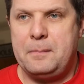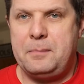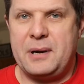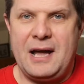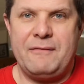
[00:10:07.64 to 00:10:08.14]

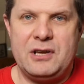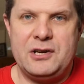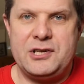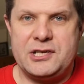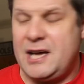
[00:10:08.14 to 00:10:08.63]
but I have
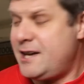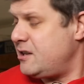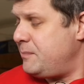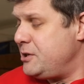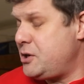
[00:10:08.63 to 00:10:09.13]
noticed that as
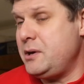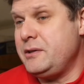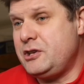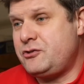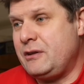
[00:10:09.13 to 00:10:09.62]
I've been
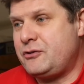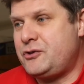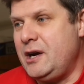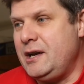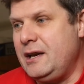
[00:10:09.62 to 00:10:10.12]
doing this strength
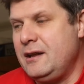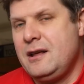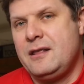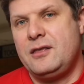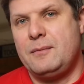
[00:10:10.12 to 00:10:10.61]
training,
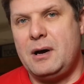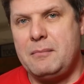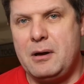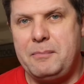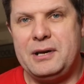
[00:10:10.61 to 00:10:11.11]
that my
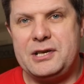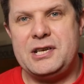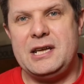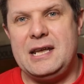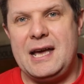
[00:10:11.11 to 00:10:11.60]

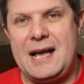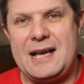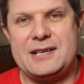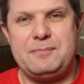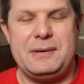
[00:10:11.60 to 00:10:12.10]
mobility
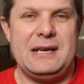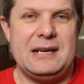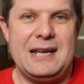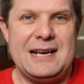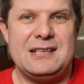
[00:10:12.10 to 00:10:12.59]
has
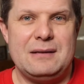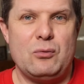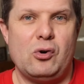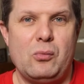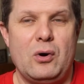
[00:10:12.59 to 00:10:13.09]
been getting
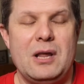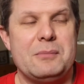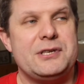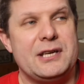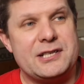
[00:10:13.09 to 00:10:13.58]
more and more
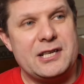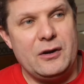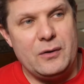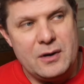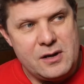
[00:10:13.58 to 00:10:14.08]
limited.
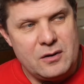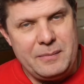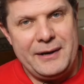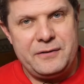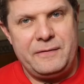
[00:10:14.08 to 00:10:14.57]
So I'm
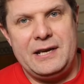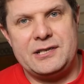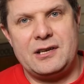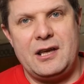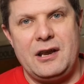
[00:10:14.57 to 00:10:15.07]
about to
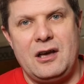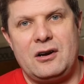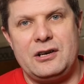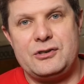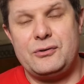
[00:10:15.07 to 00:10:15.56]
face an
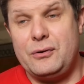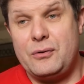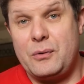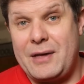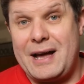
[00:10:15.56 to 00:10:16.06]
ugly
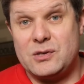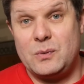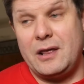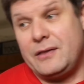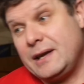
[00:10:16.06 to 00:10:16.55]
truth with that as
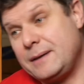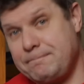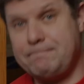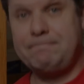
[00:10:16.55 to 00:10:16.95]
well, I think.